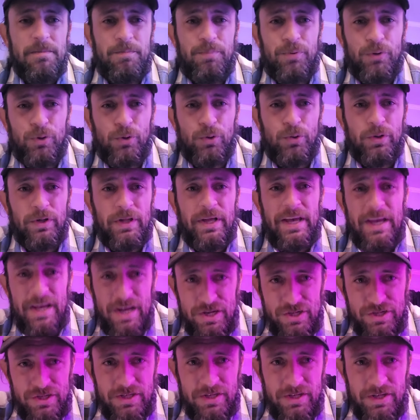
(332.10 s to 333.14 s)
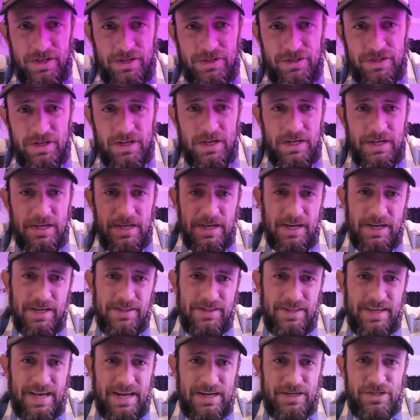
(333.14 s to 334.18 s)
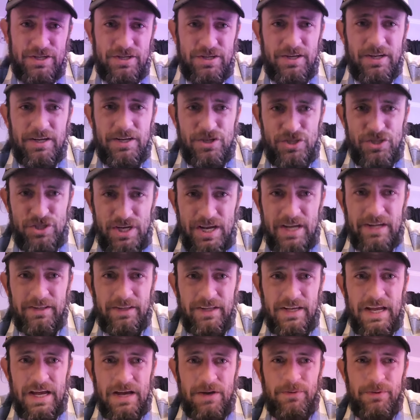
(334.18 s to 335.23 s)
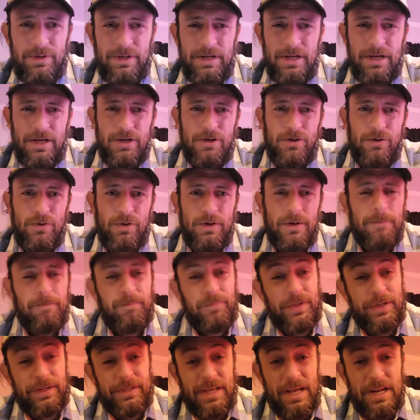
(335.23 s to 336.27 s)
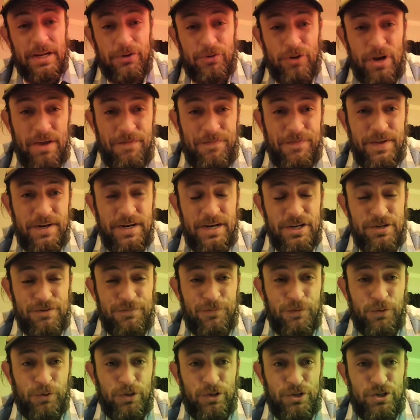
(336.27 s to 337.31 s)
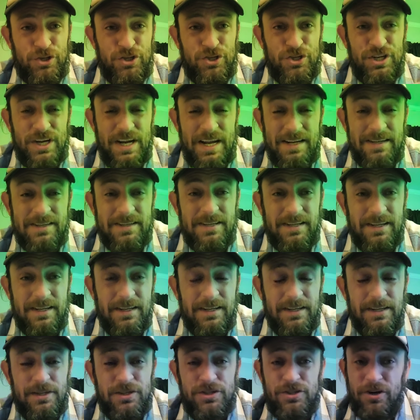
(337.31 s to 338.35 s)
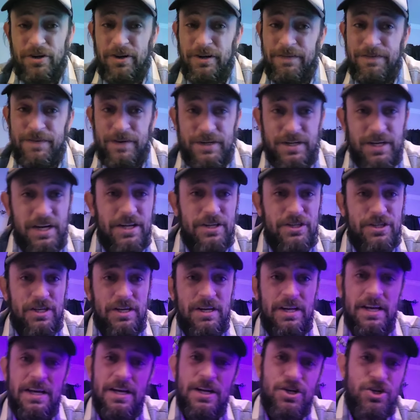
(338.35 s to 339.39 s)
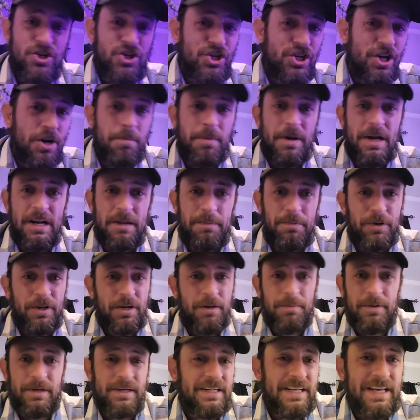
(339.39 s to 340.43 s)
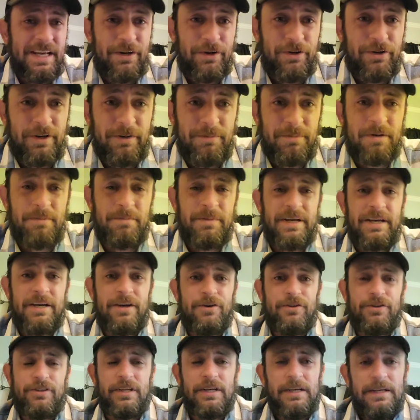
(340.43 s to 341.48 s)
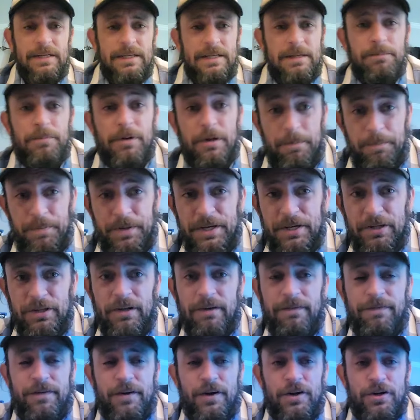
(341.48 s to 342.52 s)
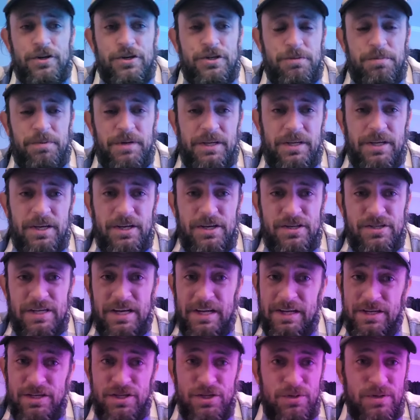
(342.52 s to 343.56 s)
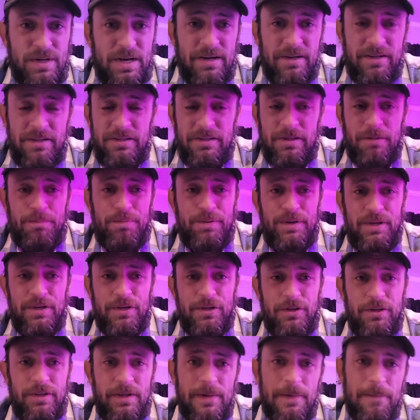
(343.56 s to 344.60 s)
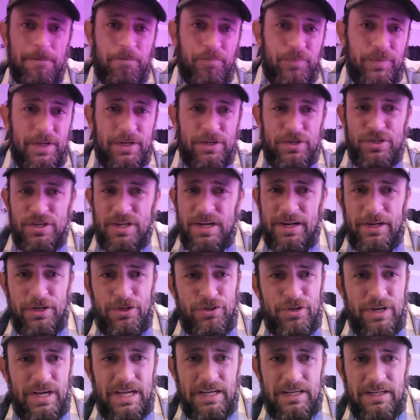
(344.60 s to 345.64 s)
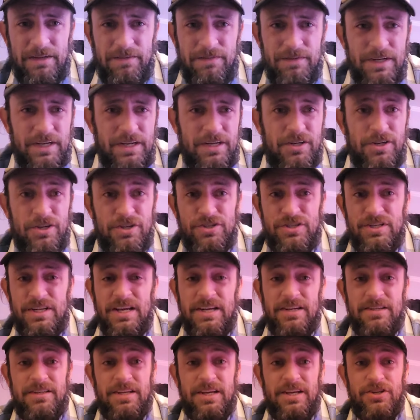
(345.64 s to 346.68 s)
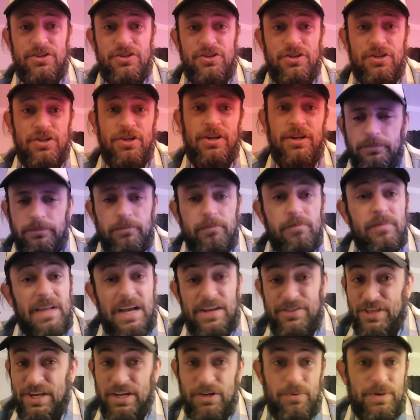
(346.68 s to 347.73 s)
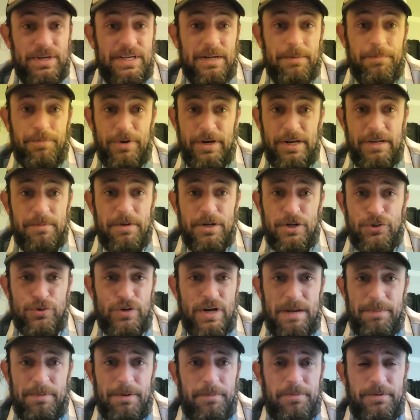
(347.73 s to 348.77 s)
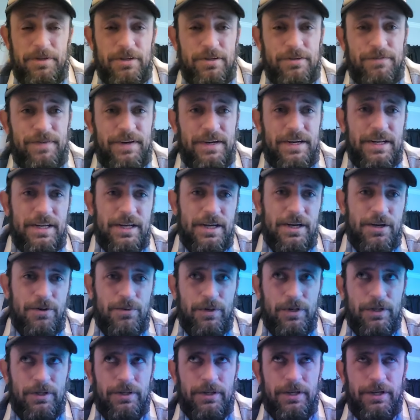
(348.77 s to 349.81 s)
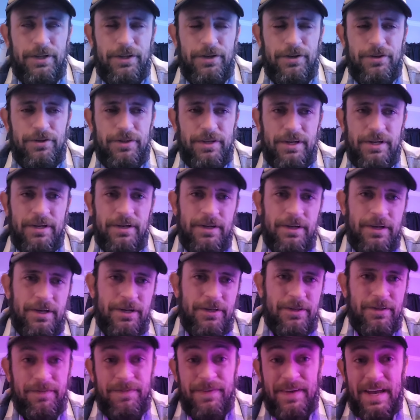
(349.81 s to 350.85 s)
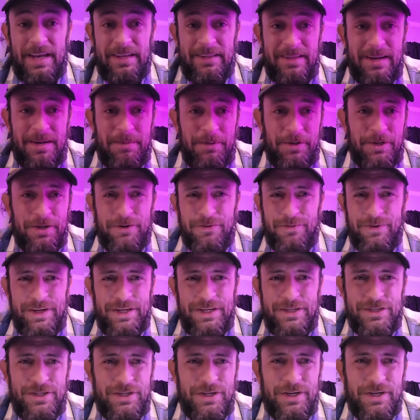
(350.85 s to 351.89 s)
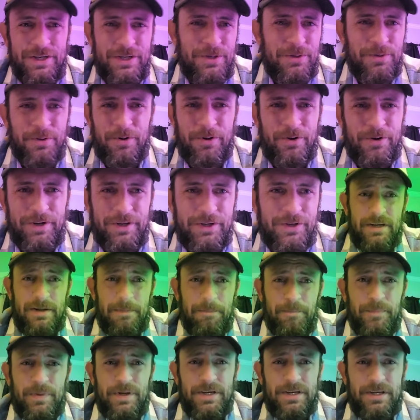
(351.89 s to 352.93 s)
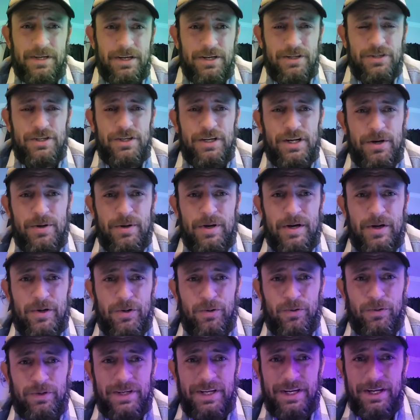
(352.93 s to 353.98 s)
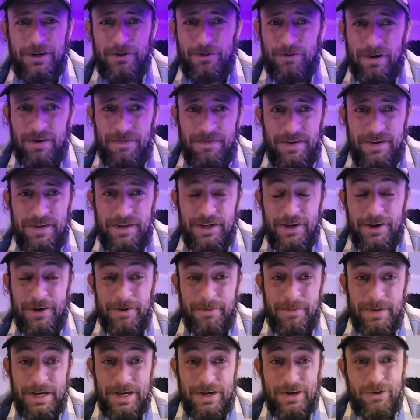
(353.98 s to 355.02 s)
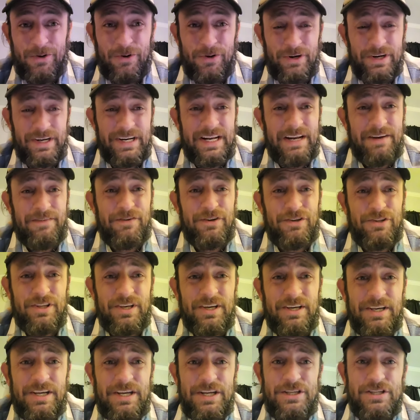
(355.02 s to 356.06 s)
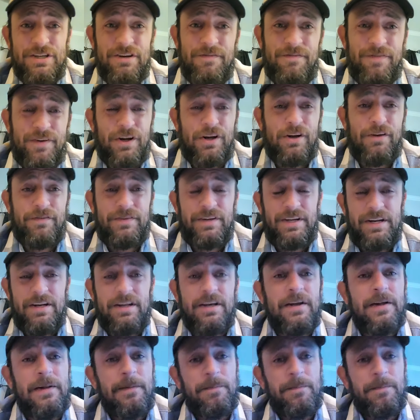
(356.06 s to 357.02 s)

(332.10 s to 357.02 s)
Bull s And that's exactly how we know that King Griffin is full of shit. Sorry for cussing. Somebody put a banana in my mouth. But peel it first because I do not eat the peel. It's not attractive and it does not taste good. I think we can pretty much wrap up this video, well, other than uh, the fact that I'm going to read you a new article because, you know, I hold King Griffin dear to my heart and everything he's involved in